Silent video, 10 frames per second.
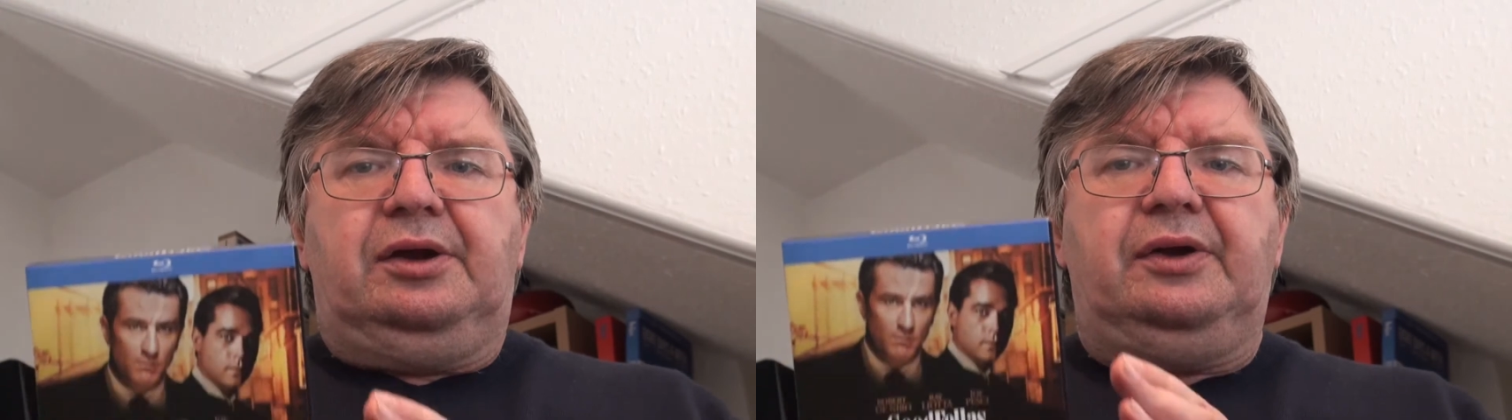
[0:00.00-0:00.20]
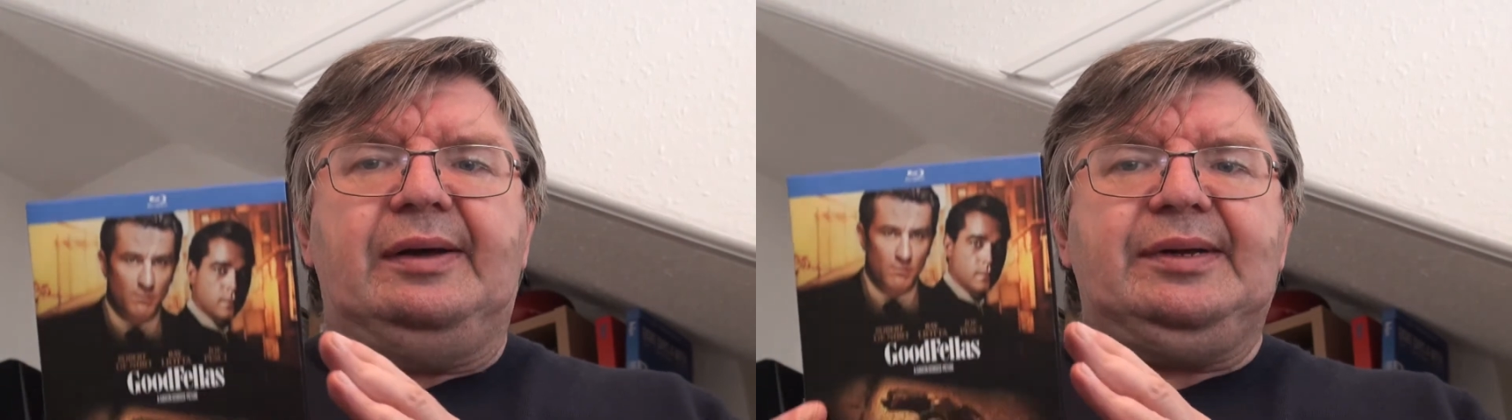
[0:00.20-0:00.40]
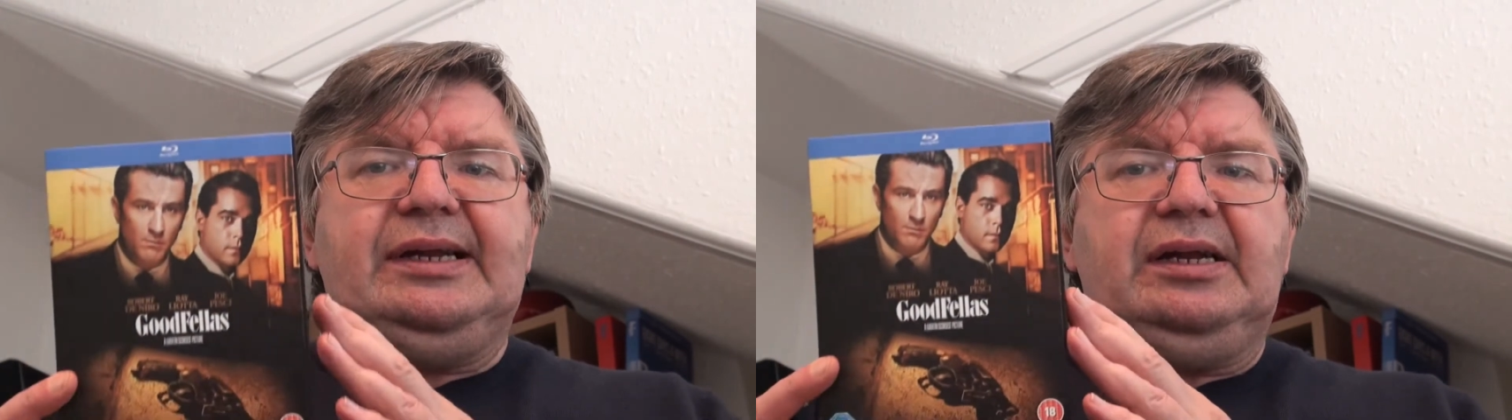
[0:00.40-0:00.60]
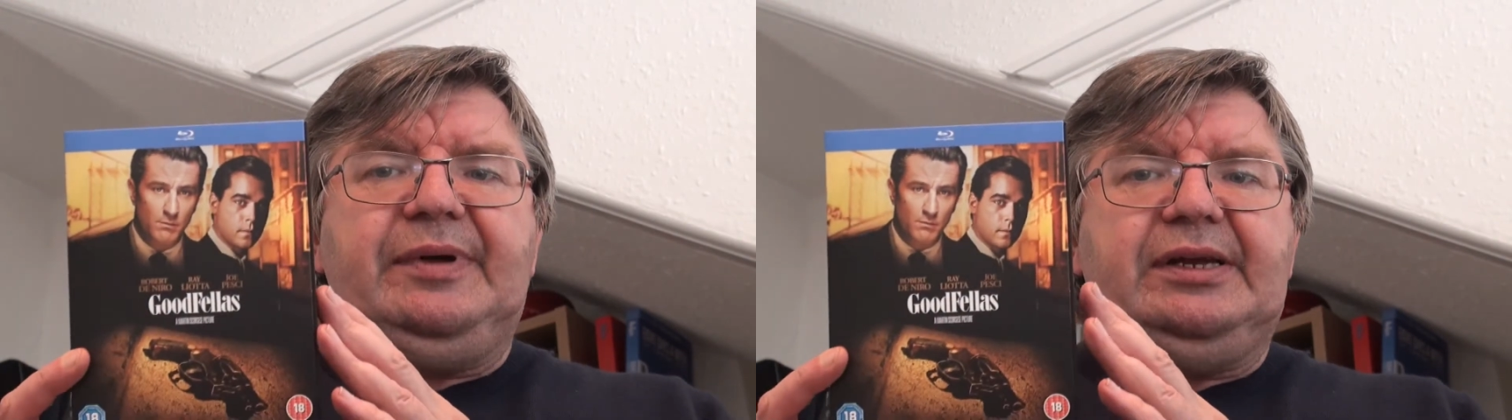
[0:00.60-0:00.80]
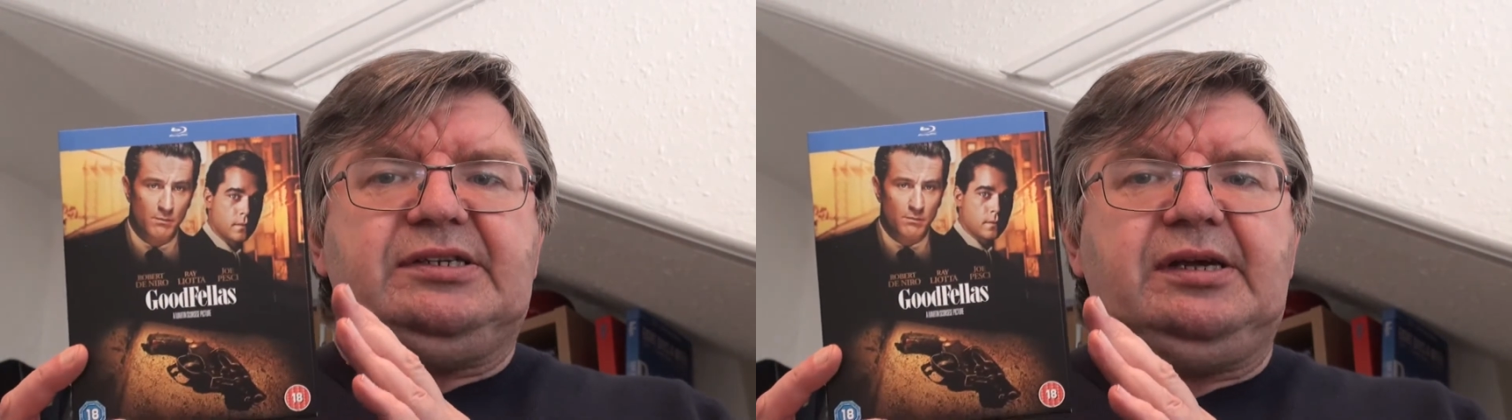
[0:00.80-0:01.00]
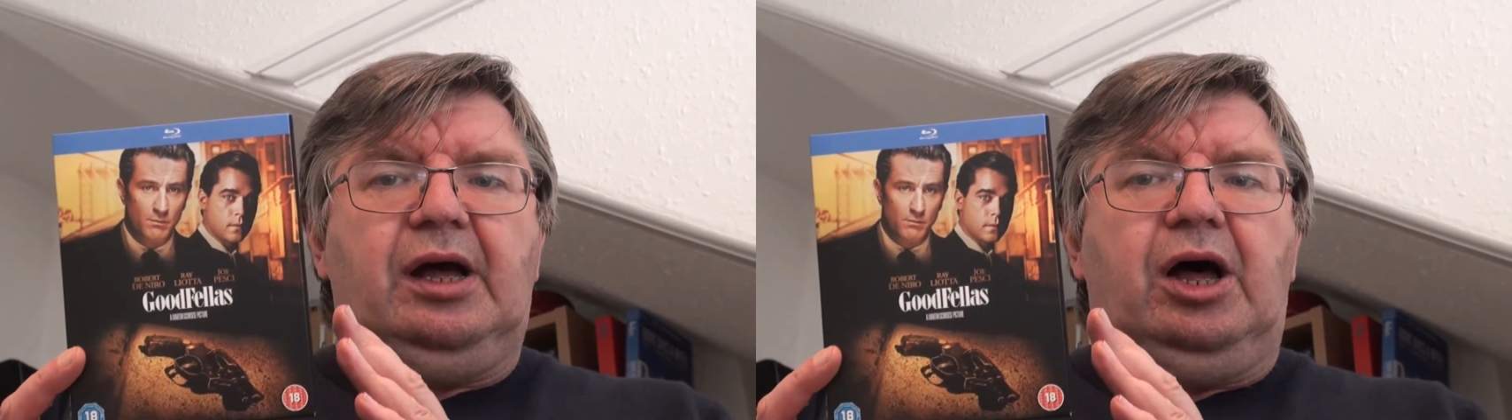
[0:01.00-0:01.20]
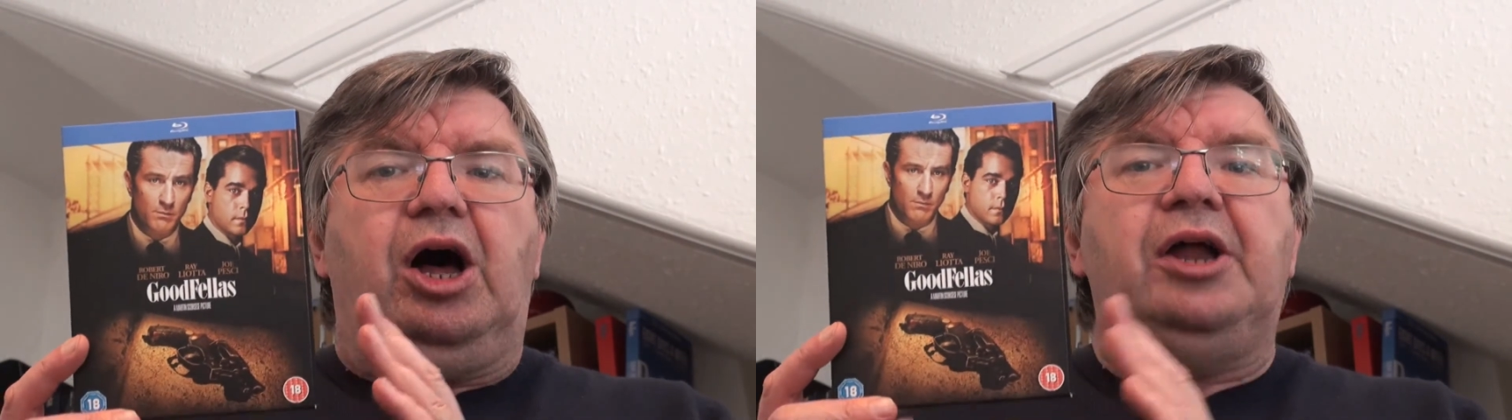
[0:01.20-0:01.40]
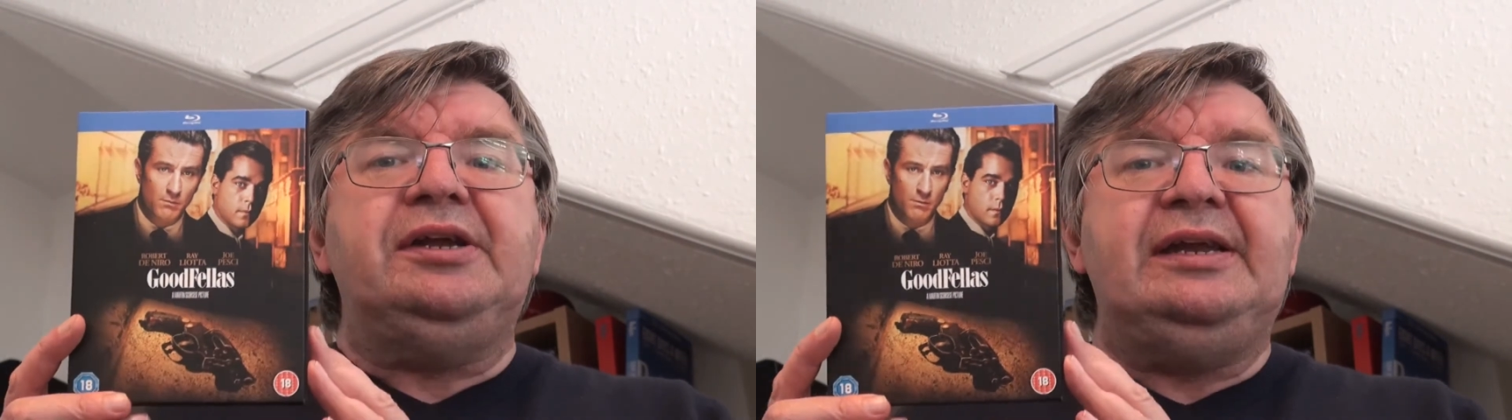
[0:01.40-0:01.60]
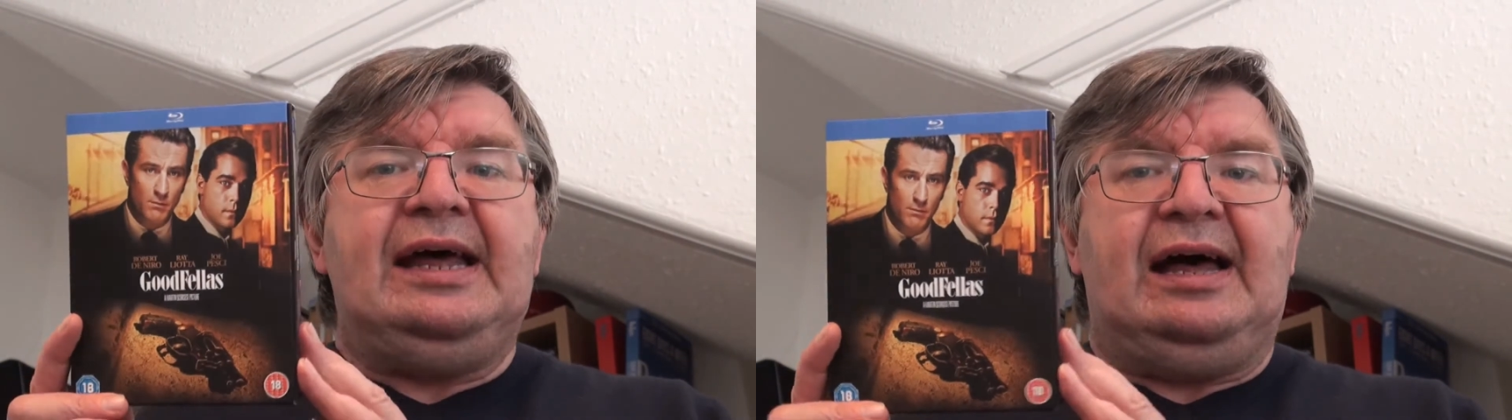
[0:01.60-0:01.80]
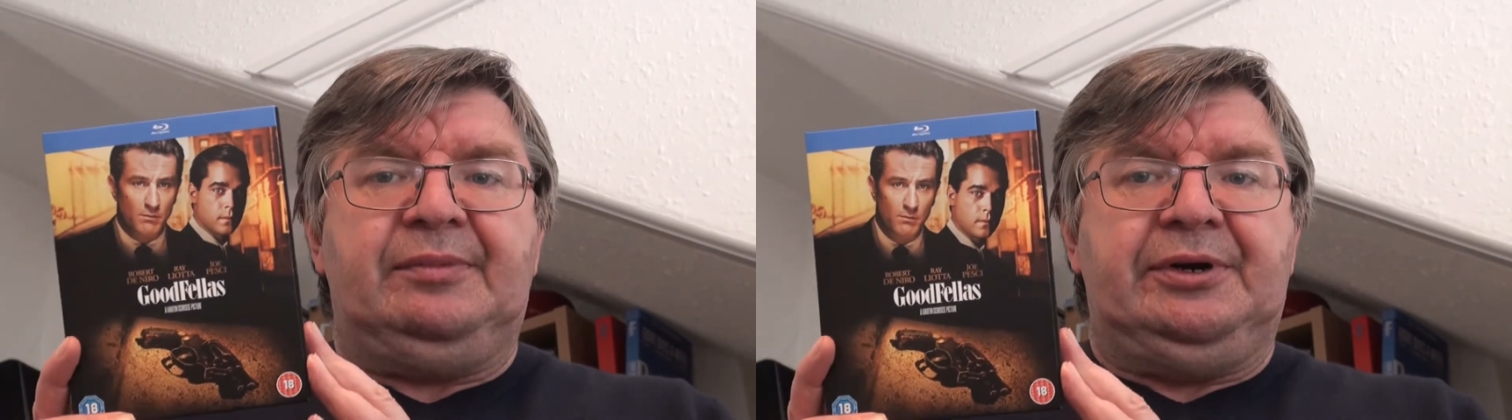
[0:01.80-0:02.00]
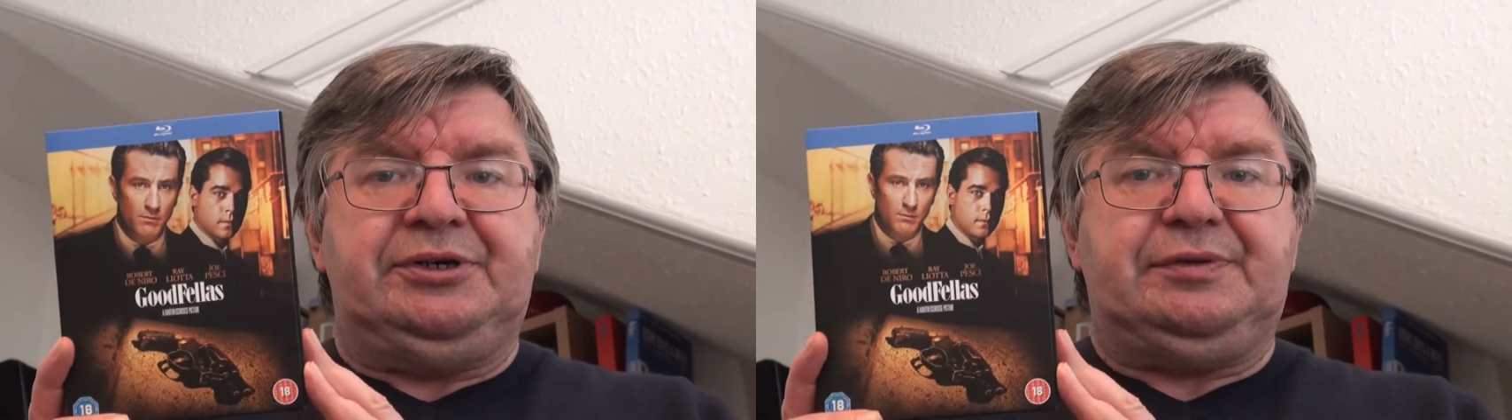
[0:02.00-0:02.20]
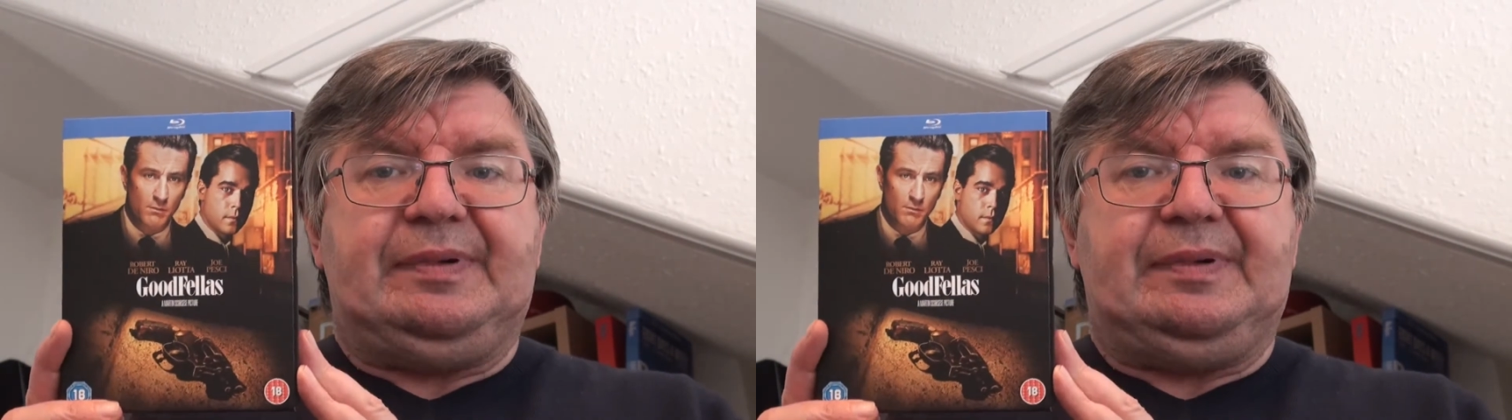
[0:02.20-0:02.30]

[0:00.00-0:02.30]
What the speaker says: Now, I'm a little bit unenamoured